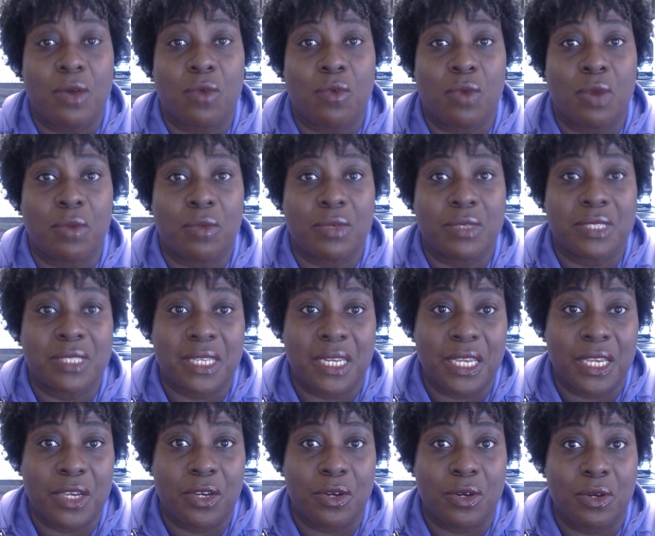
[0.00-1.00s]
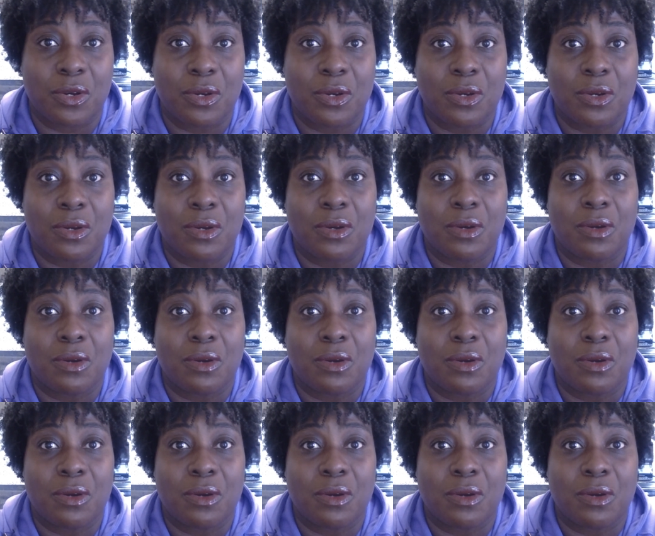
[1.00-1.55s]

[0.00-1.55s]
what was legal